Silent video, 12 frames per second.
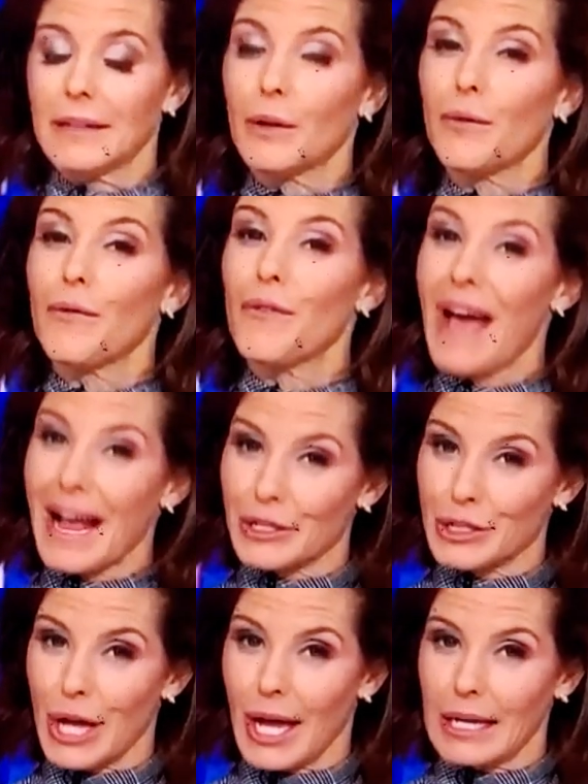a little
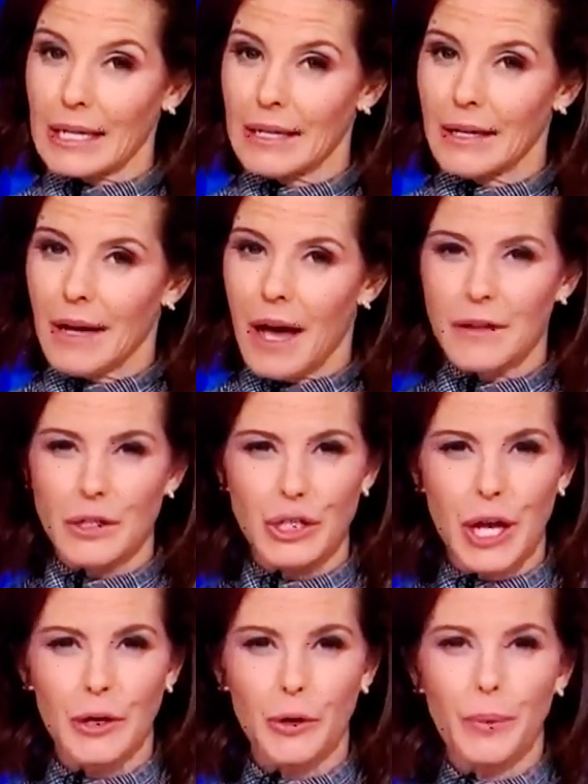fact check on the
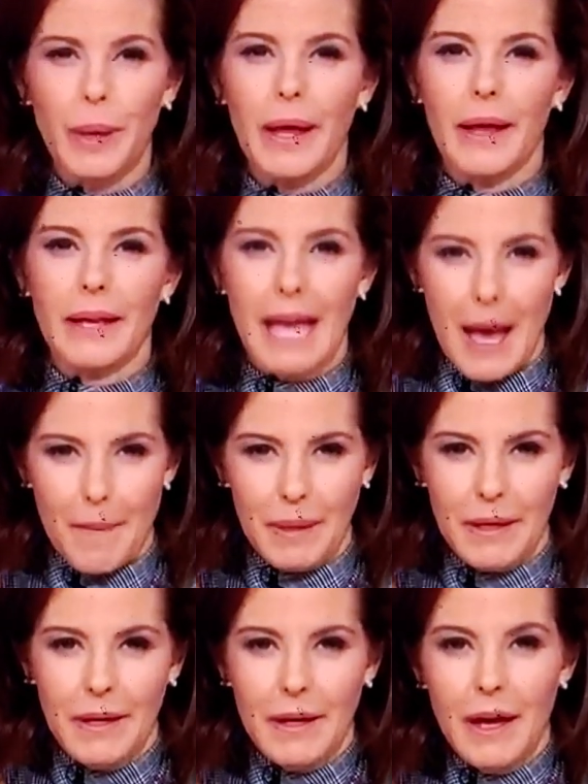gender pay gap.
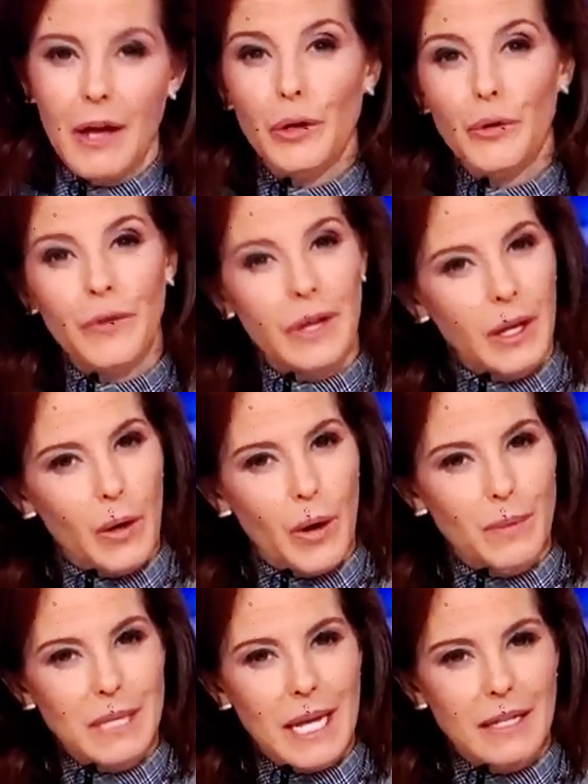A new video
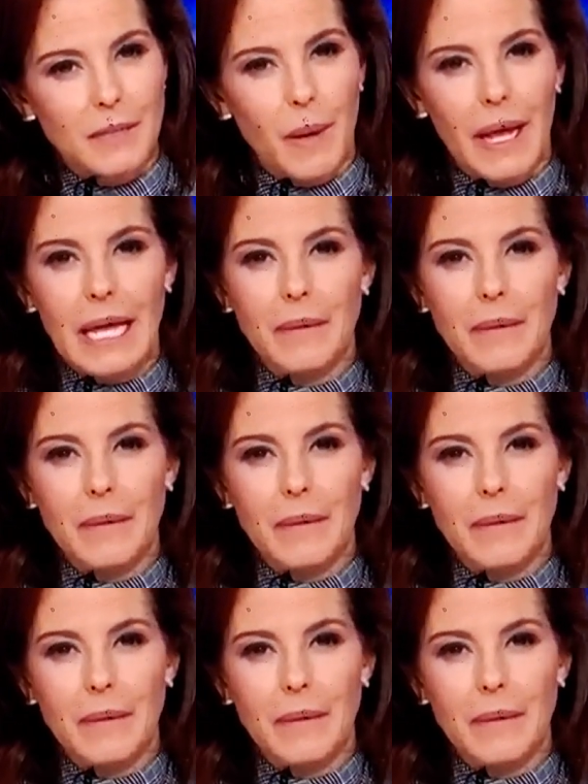obtained by